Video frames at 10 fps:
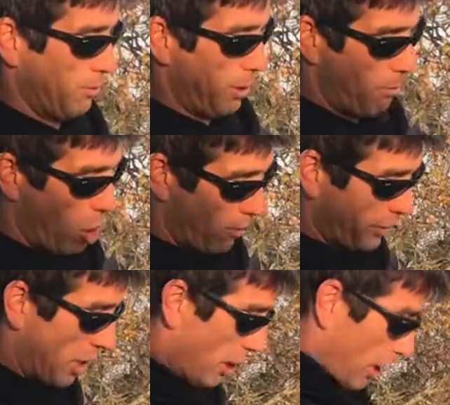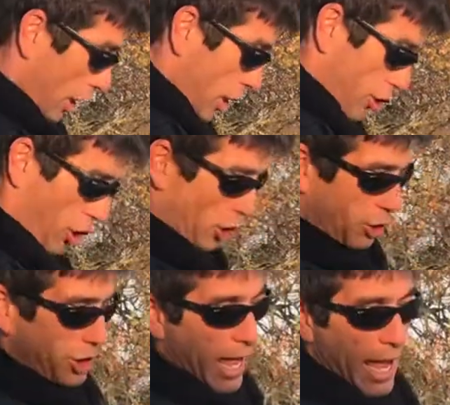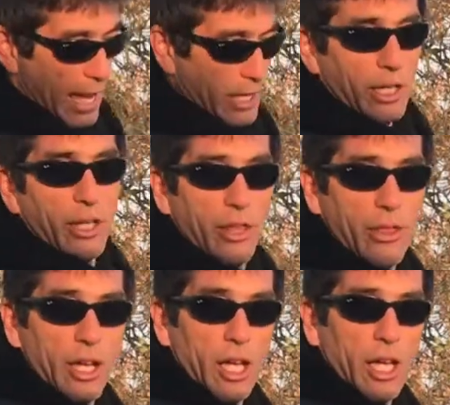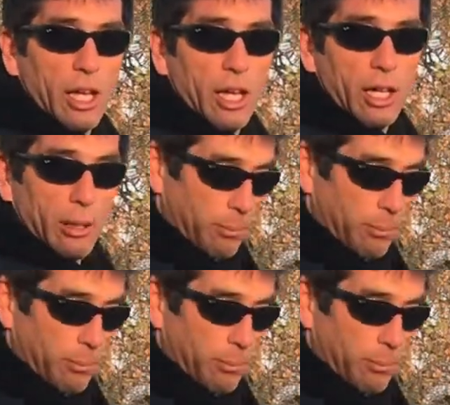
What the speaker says: A moment there. So you slide the